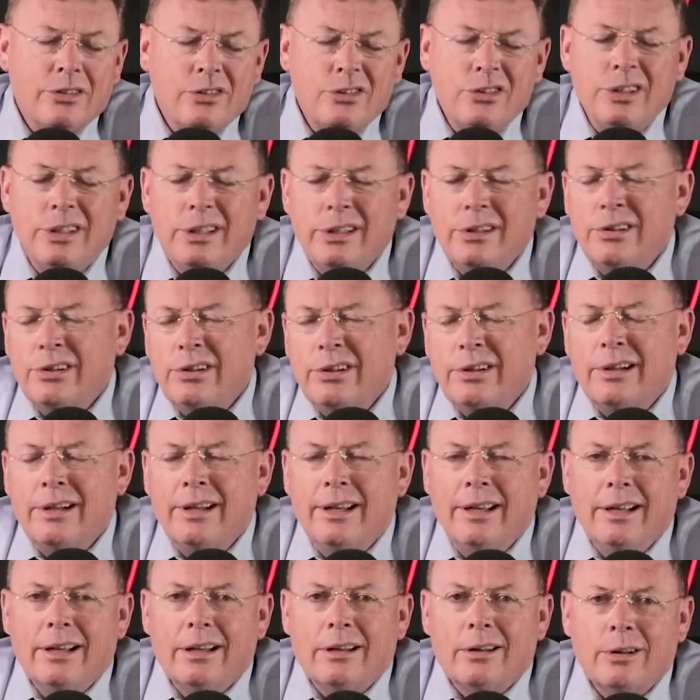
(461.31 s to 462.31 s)
She
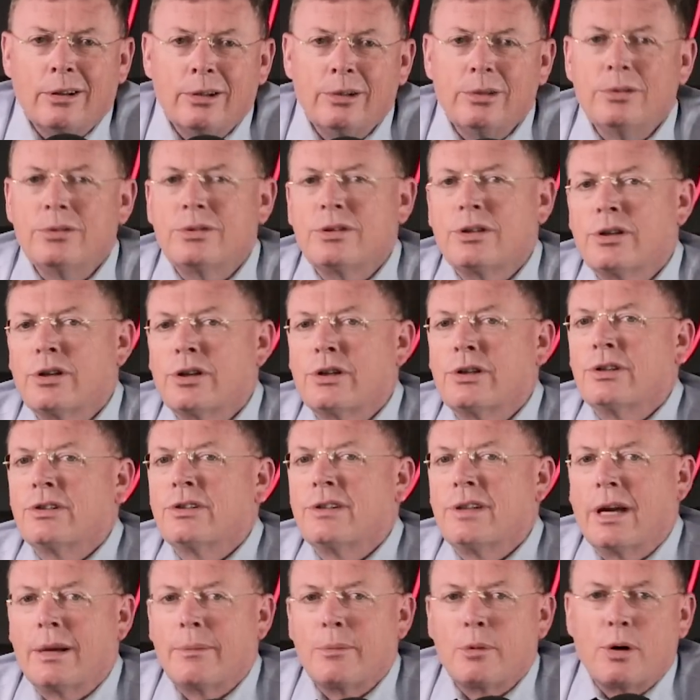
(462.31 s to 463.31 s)
could lose her
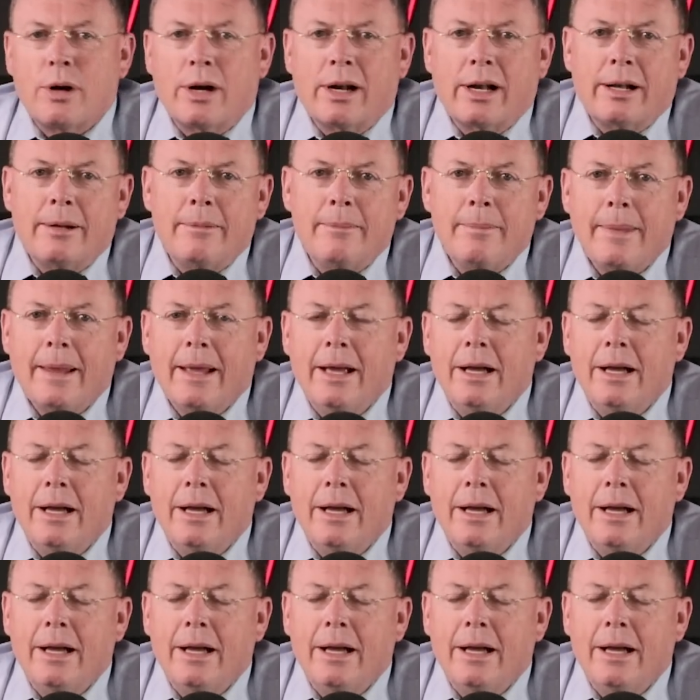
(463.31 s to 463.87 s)
good time credit.